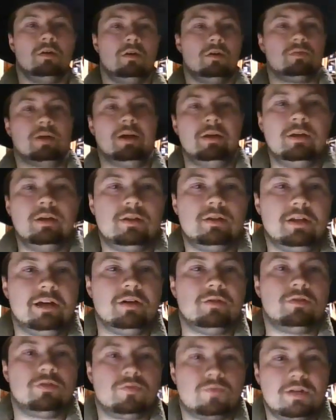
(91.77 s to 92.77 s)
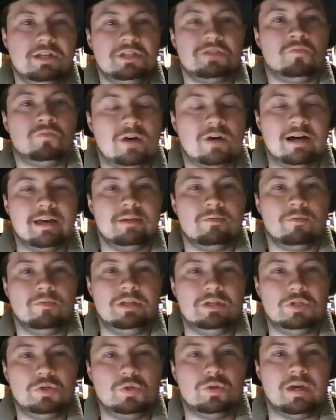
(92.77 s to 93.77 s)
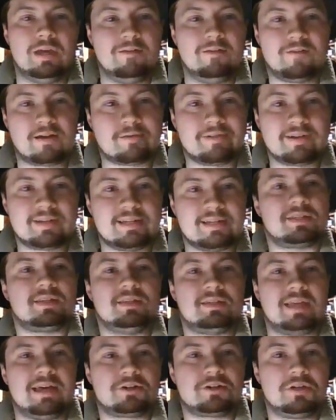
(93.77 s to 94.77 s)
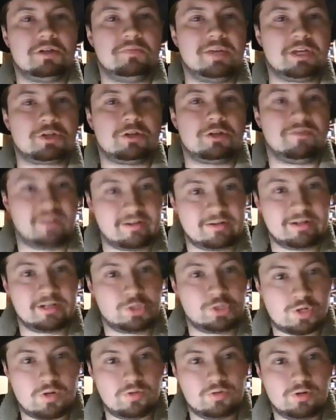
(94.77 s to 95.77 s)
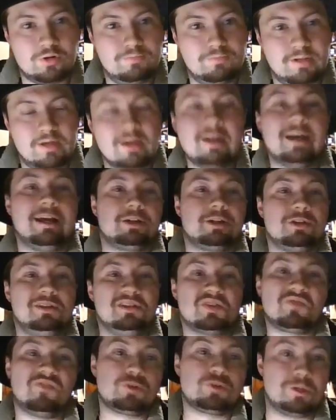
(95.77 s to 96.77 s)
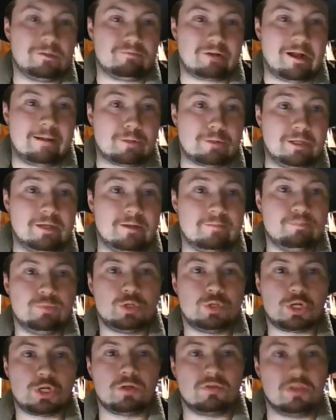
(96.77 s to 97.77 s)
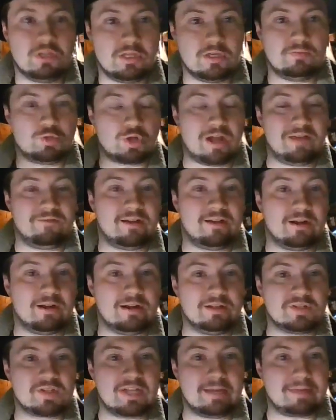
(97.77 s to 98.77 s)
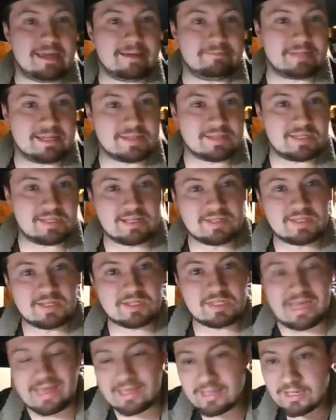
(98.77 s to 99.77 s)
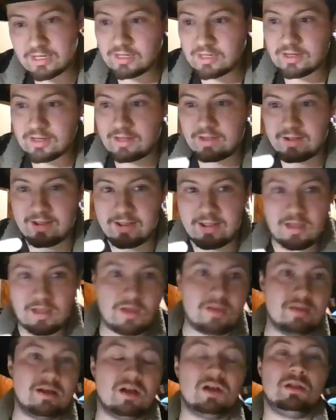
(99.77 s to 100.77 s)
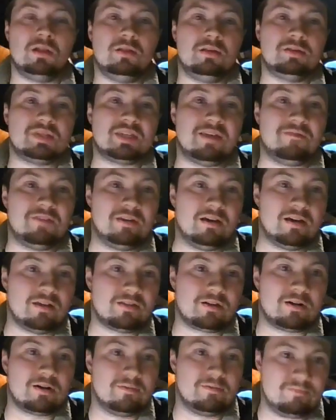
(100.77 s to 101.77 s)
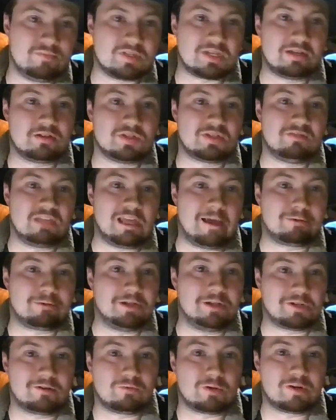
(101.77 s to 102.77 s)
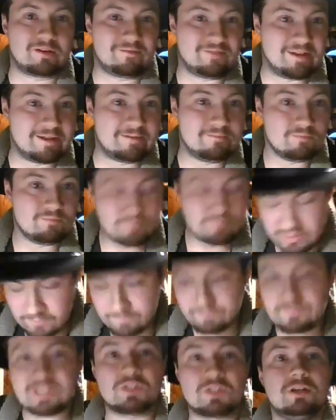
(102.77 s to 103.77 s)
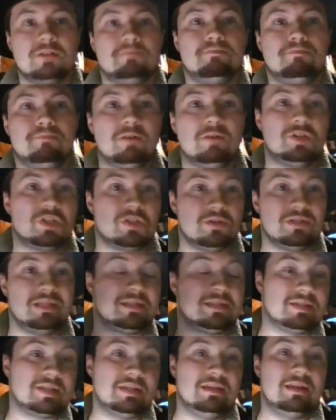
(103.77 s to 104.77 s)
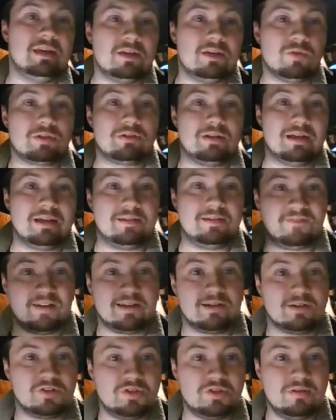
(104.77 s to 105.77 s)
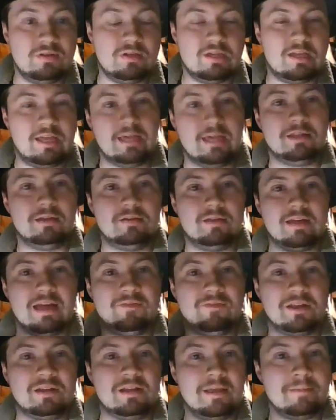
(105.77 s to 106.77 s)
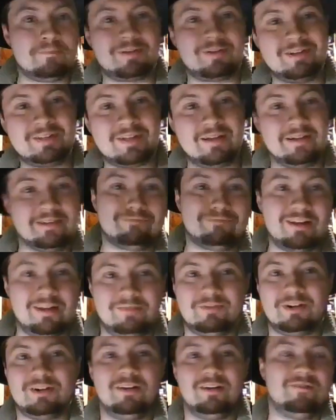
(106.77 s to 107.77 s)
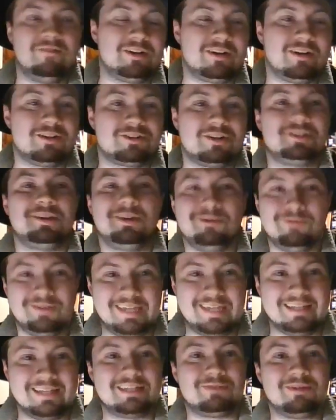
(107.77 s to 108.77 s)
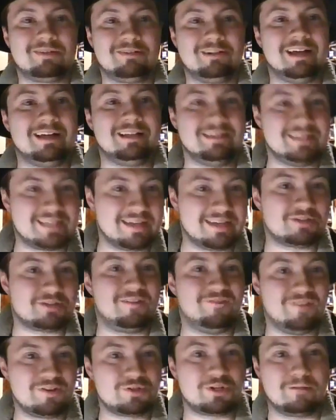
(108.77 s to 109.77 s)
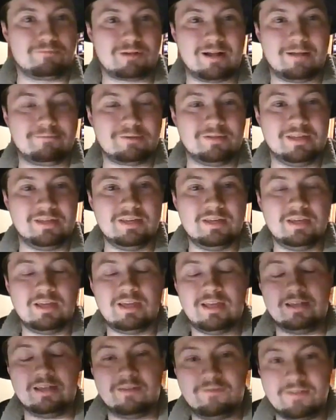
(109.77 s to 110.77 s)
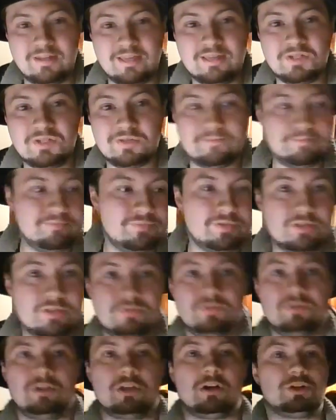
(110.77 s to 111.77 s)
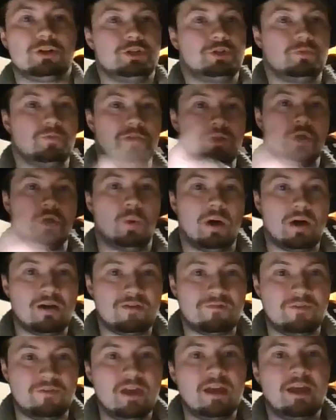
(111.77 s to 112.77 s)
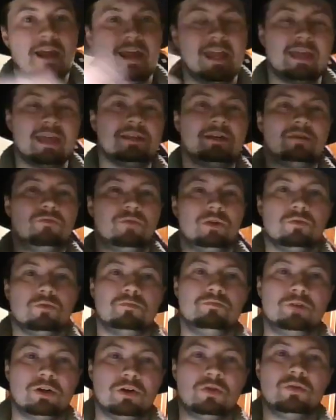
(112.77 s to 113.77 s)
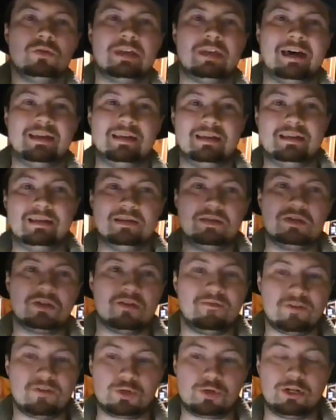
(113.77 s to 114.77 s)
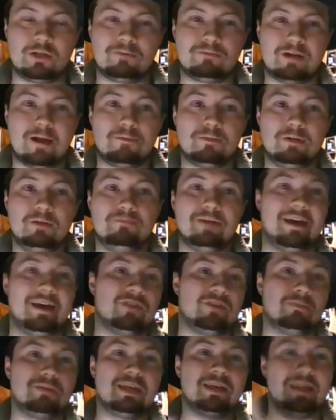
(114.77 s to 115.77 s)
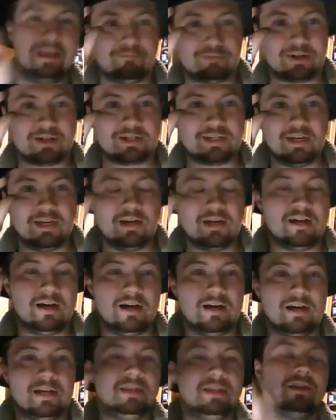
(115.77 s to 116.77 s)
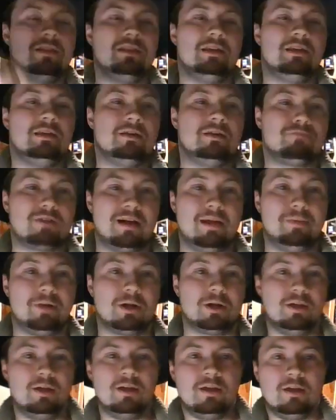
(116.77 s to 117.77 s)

all right. Now, the reason why we do a firing test is actually to make sure the firing control group actually is functioning properly. Sure, the dry fire and snap cap test tells us that all 7 other cycles of the operation are working fine. Well, that's good, but we still need to see whether or not it fires. And having an imprint on the primer of your cartridge will tell us whether or not it is actually functioning properly. And if it is, the cartridge will go off, and we will know that it is functioning properly by having a big imprint on the primer.